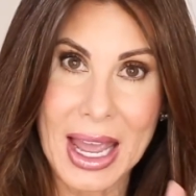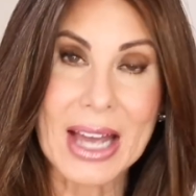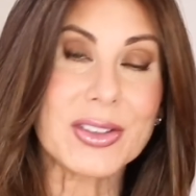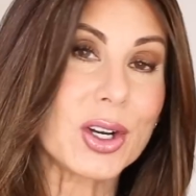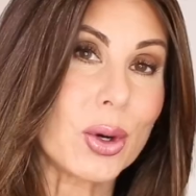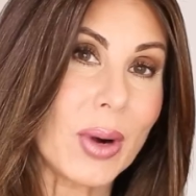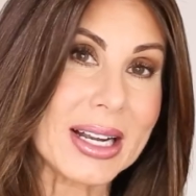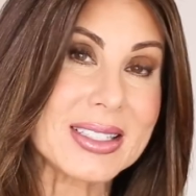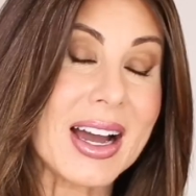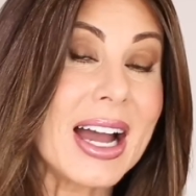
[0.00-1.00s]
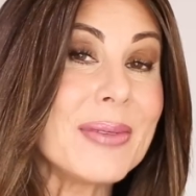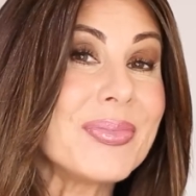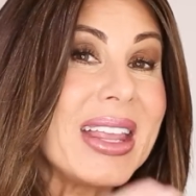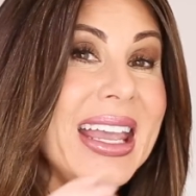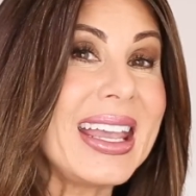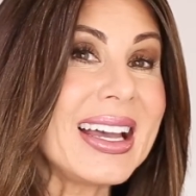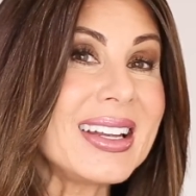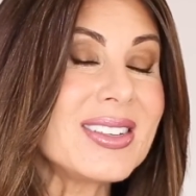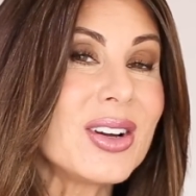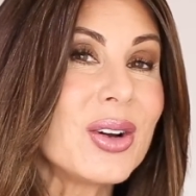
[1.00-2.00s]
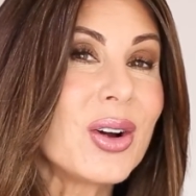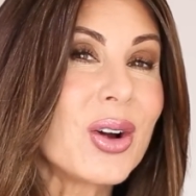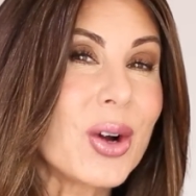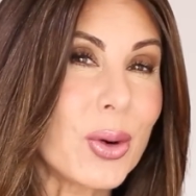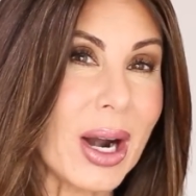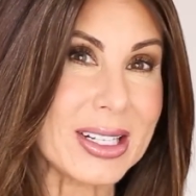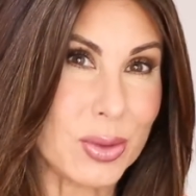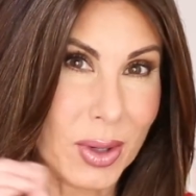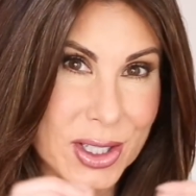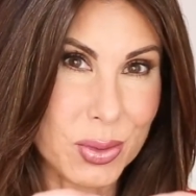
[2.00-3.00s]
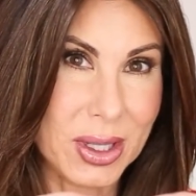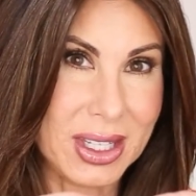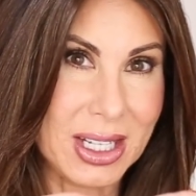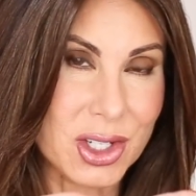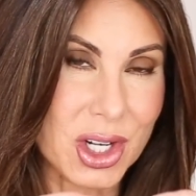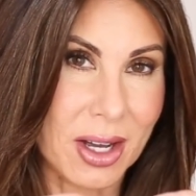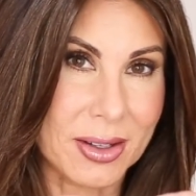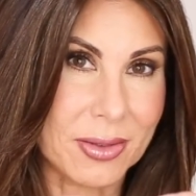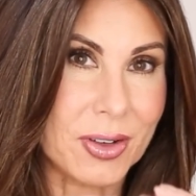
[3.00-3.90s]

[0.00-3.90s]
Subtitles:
at the correct time and correct ones with each other.